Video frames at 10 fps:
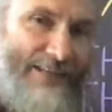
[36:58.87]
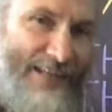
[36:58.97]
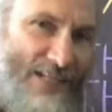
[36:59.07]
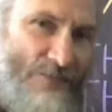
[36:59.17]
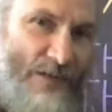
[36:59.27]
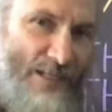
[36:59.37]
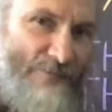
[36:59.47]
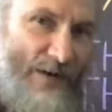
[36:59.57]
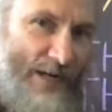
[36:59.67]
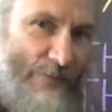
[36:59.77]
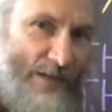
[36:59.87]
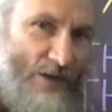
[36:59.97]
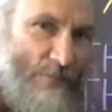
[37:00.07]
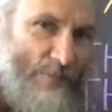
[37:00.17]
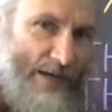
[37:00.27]
this one is funny. We
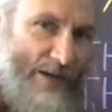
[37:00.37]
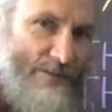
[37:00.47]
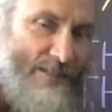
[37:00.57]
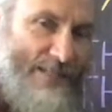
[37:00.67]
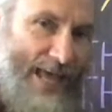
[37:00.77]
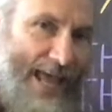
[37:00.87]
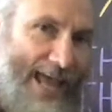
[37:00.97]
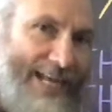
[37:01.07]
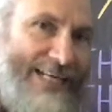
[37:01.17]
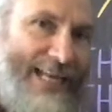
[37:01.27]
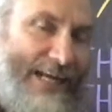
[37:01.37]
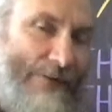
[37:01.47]
don't pronounce the N like